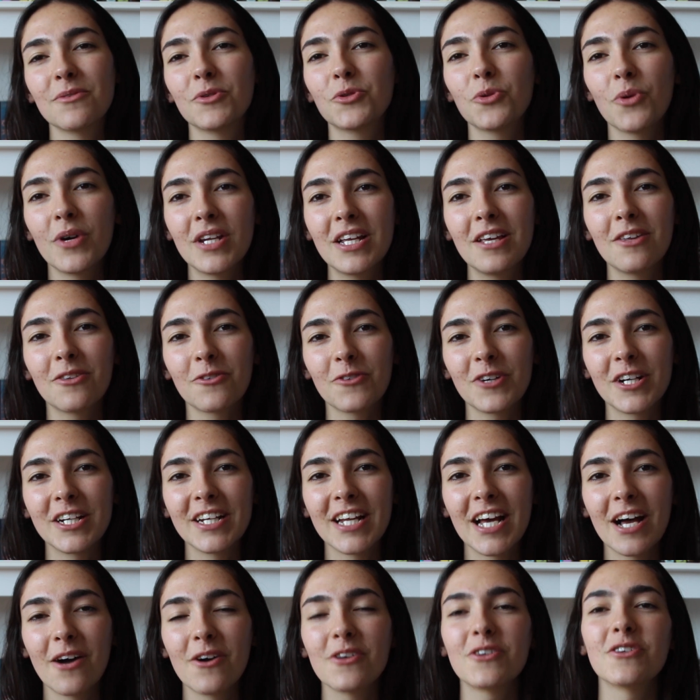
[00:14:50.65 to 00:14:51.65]
I'm 23
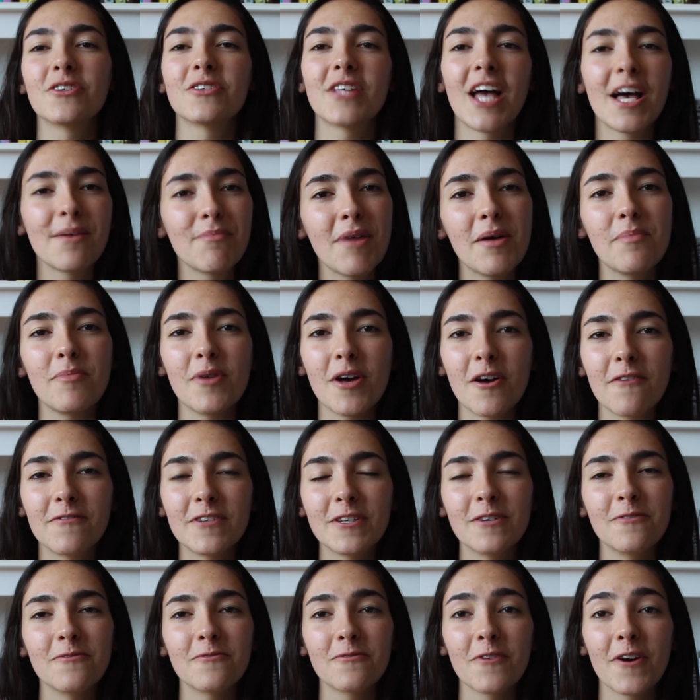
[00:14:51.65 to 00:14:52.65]
now. I just had my
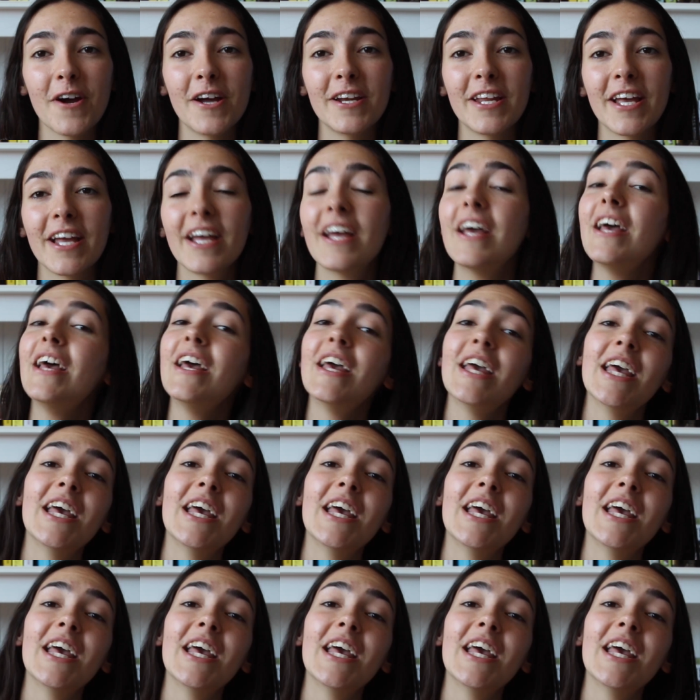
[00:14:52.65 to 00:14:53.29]
birthday on Friday.